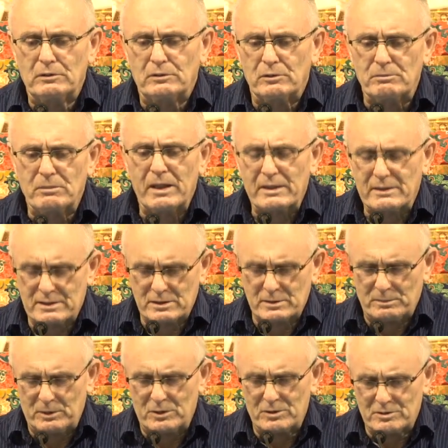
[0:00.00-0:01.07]
make this
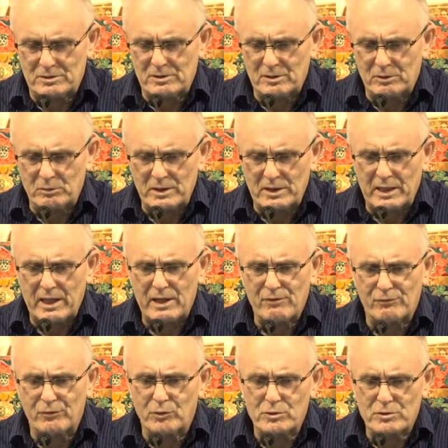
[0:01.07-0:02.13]
person that we care
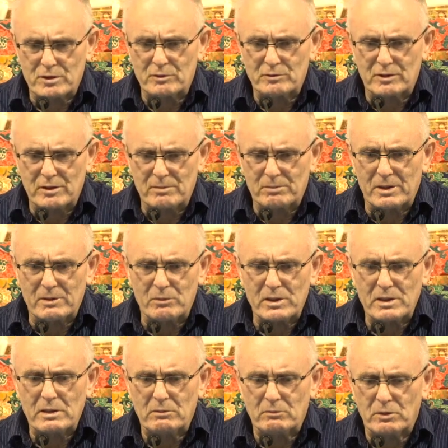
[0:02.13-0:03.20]
for so deeply,
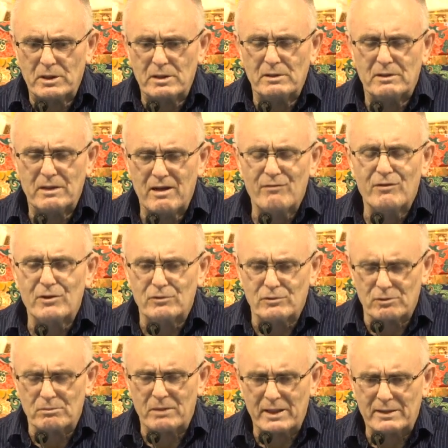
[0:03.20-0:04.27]
we endeavour
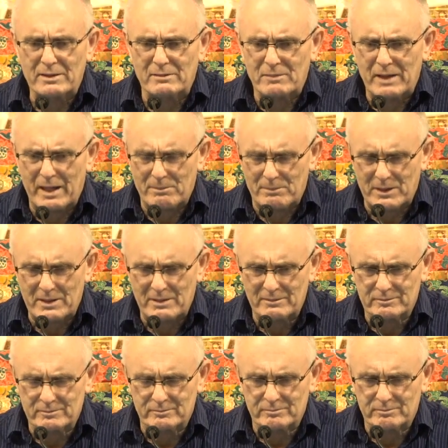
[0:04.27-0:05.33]
to make them happy.
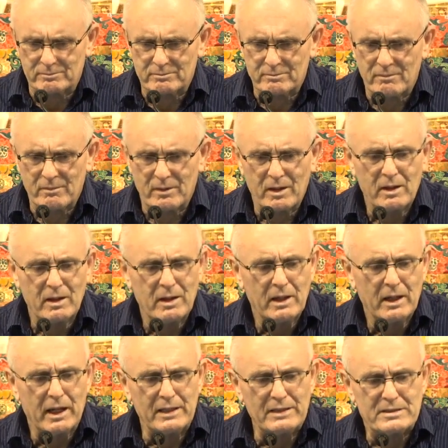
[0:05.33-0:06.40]

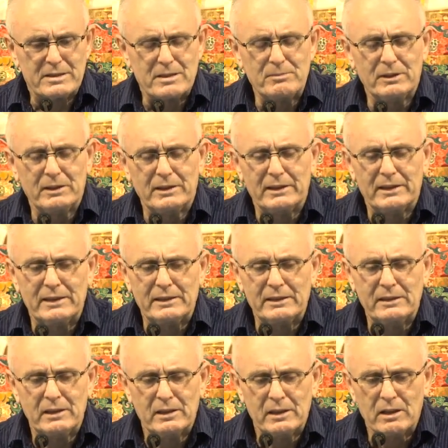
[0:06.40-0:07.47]
And similarly,
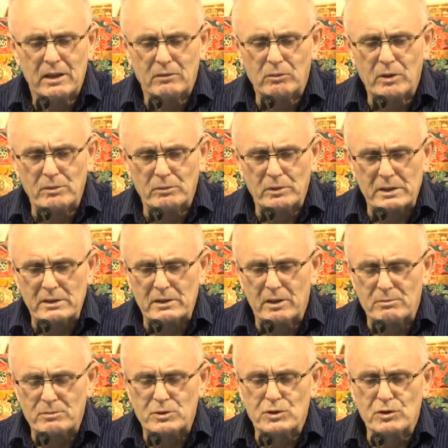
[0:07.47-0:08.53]
when we
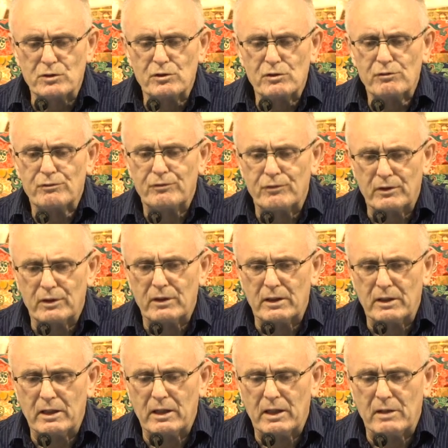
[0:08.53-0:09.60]
observe
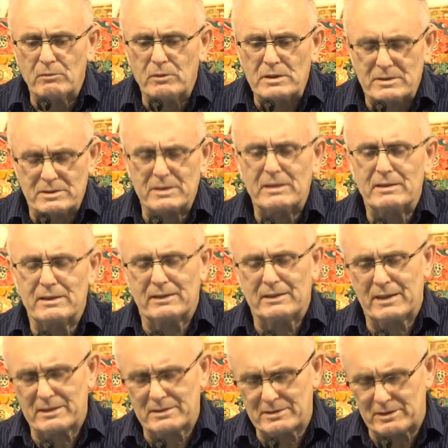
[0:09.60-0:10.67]
and we see that
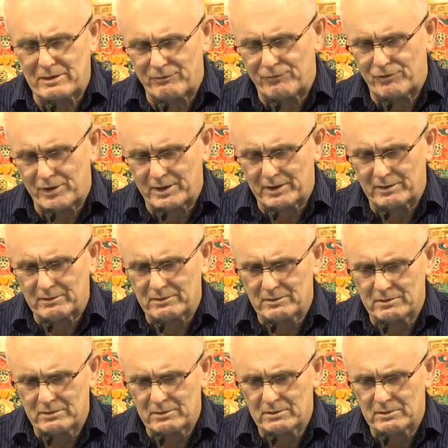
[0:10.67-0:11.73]
they're suffering,
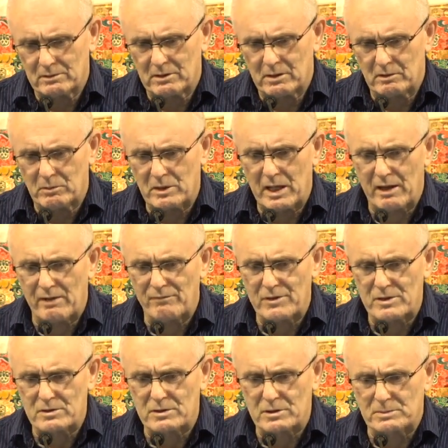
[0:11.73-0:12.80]
we have
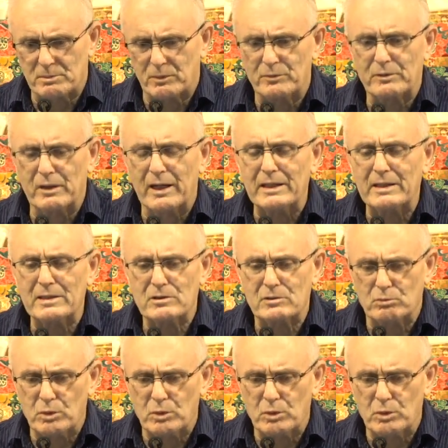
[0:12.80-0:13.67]
this spontaneous